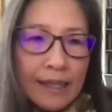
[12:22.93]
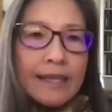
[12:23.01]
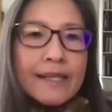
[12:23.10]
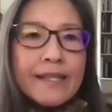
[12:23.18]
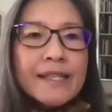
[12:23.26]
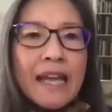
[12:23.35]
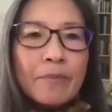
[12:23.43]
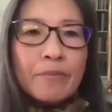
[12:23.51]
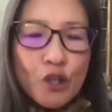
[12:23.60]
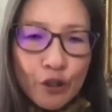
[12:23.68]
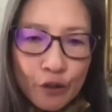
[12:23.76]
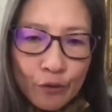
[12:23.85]
Step
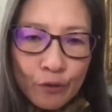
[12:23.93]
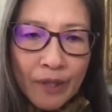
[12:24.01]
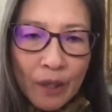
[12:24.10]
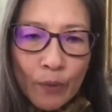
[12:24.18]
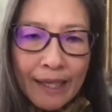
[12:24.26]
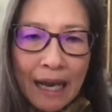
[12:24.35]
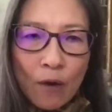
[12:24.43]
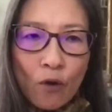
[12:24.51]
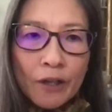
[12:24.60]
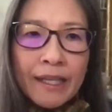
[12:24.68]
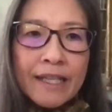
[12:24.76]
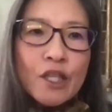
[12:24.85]
two that we're now
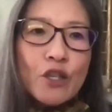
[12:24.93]
on is,